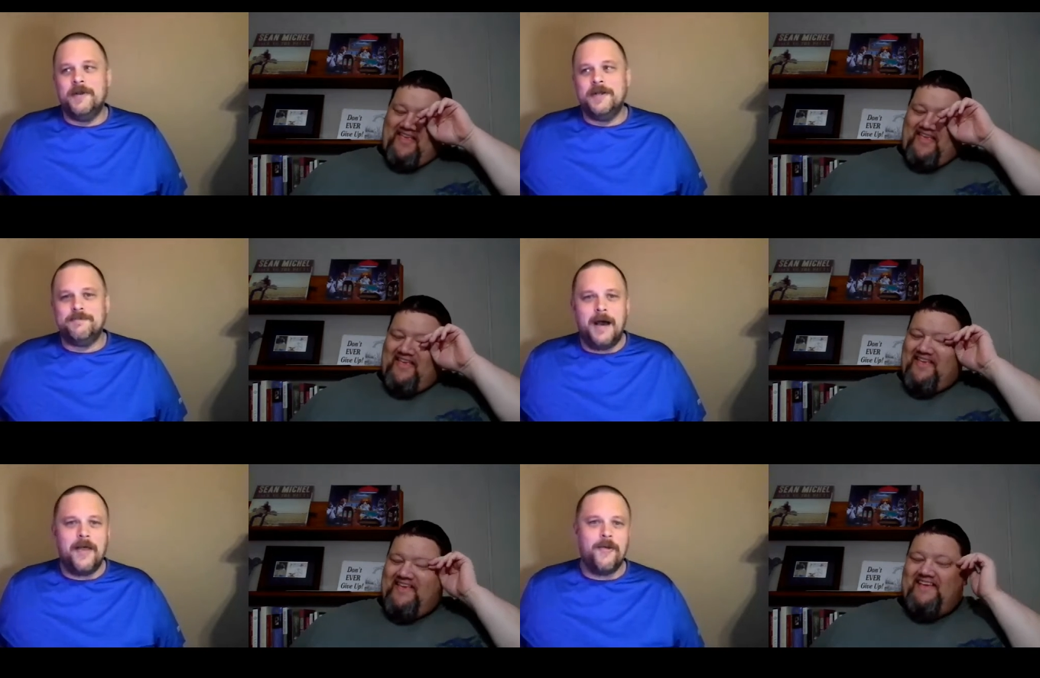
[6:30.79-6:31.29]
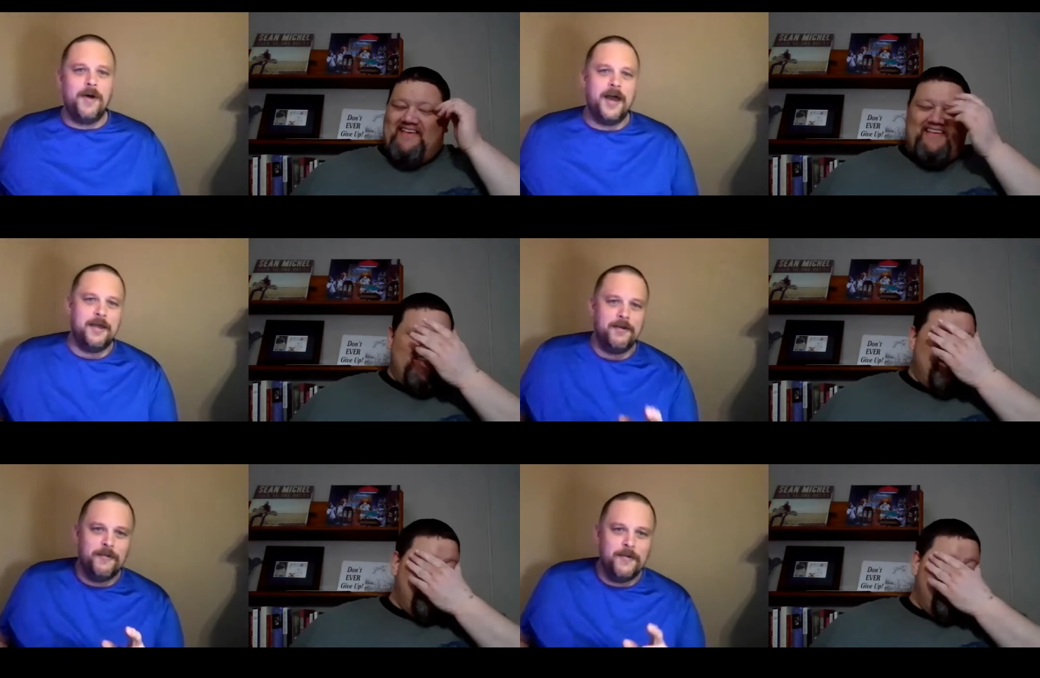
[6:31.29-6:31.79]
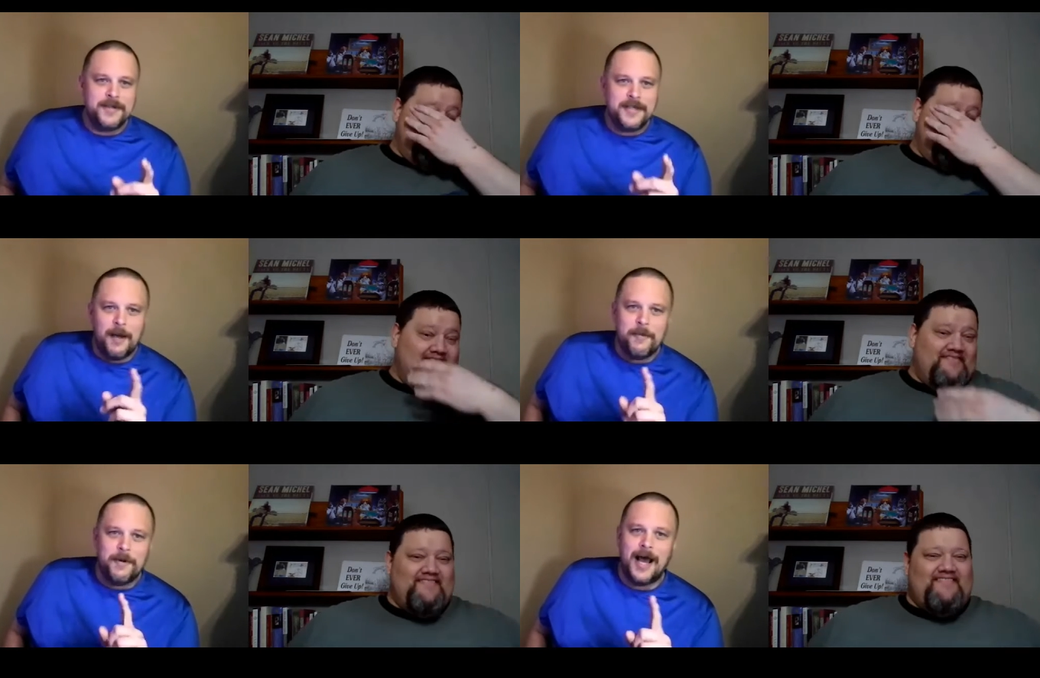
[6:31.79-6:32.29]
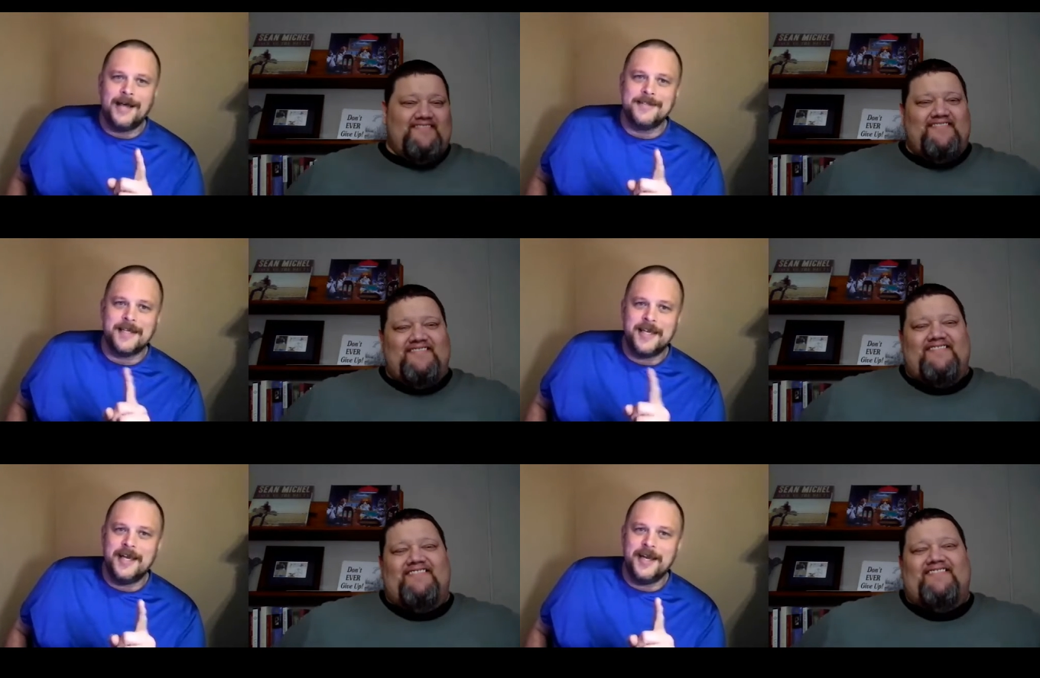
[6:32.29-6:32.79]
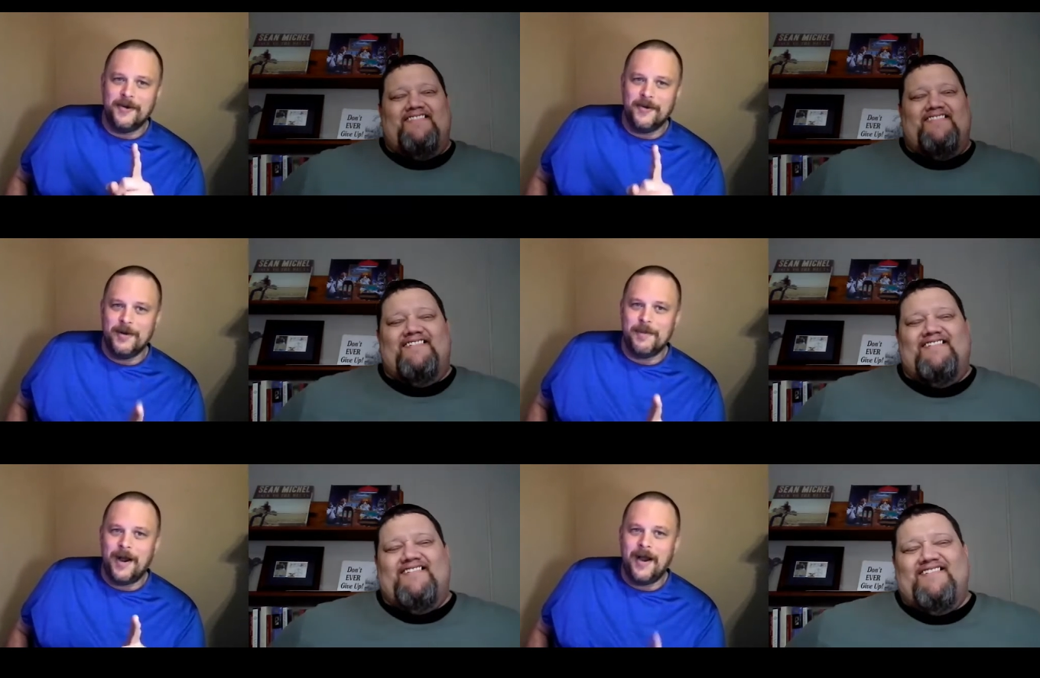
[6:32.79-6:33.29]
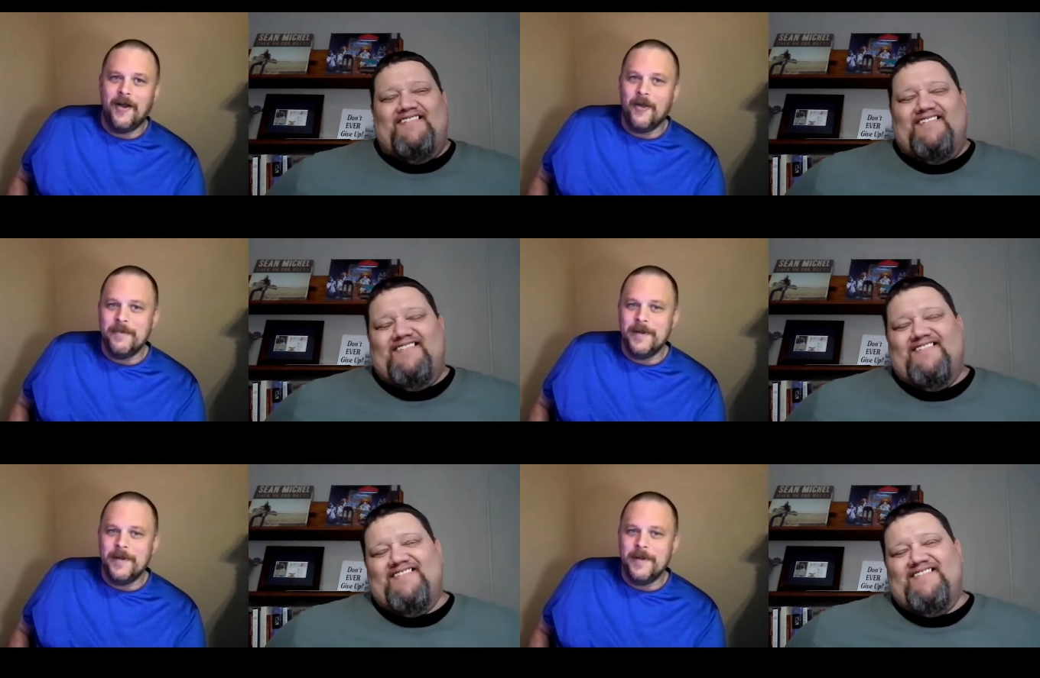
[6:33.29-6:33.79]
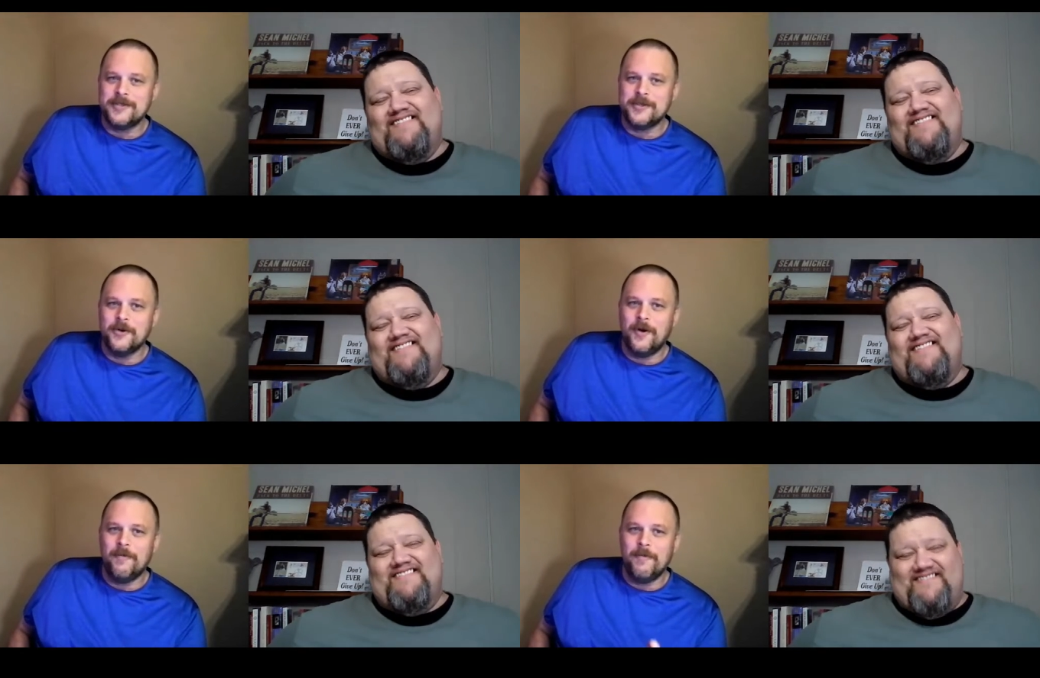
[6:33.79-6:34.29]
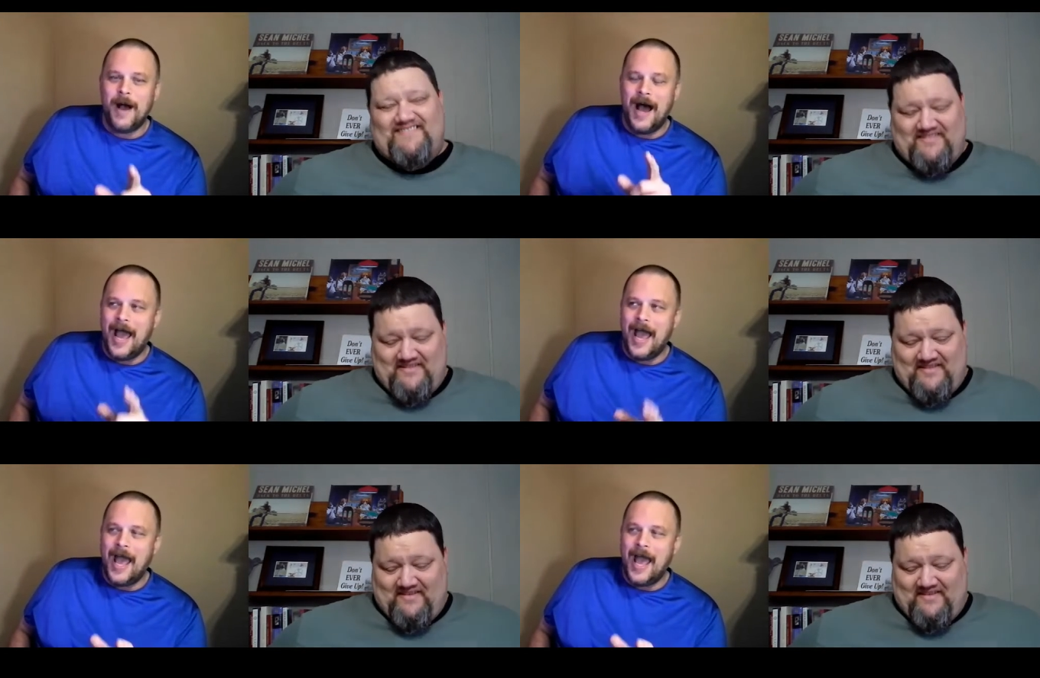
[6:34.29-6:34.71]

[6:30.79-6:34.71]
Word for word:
Speaker 1: Which, by the way, one time when I was a kid in Greenbrier Elementary School, I